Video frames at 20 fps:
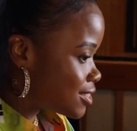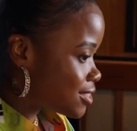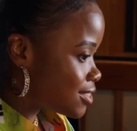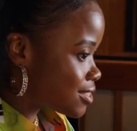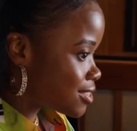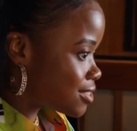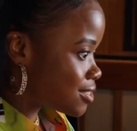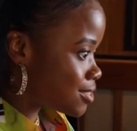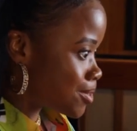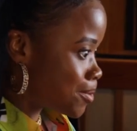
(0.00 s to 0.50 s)
is
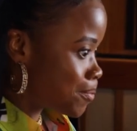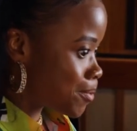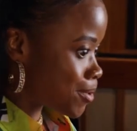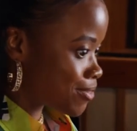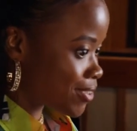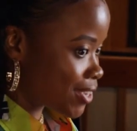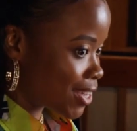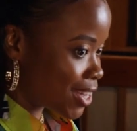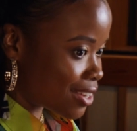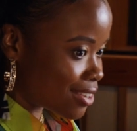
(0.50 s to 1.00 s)
just super
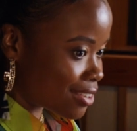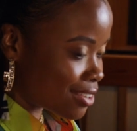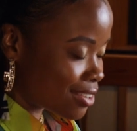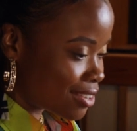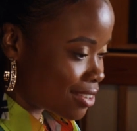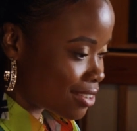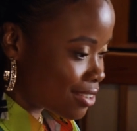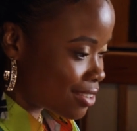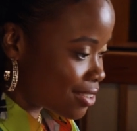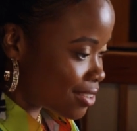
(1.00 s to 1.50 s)
fun.
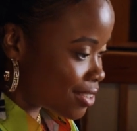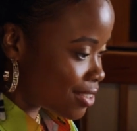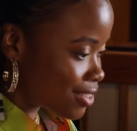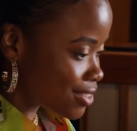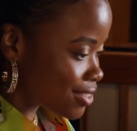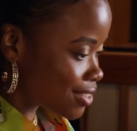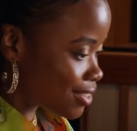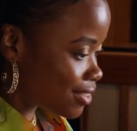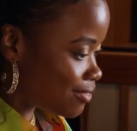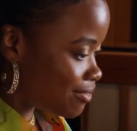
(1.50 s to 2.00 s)
This
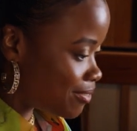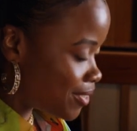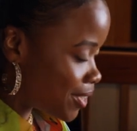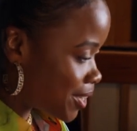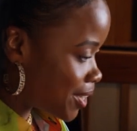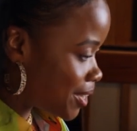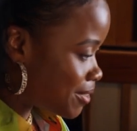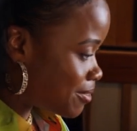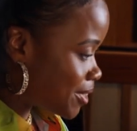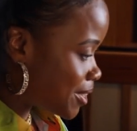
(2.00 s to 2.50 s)
is a
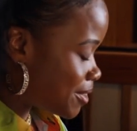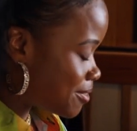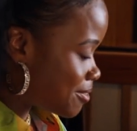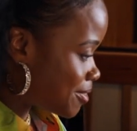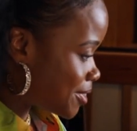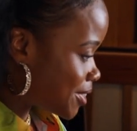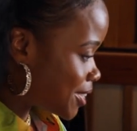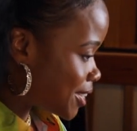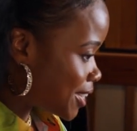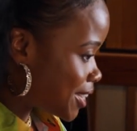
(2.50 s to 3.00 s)
very, very
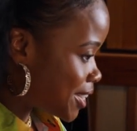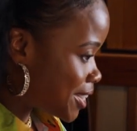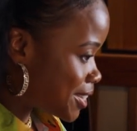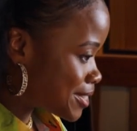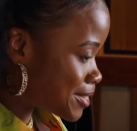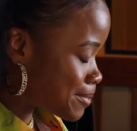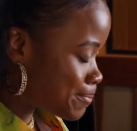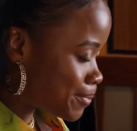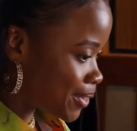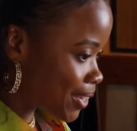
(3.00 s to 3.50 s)
fun kit
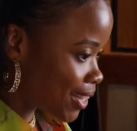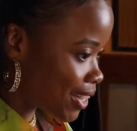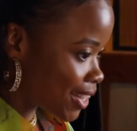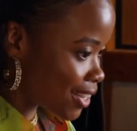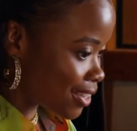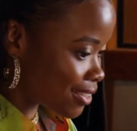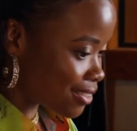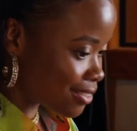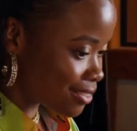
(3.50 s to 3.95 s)
to play.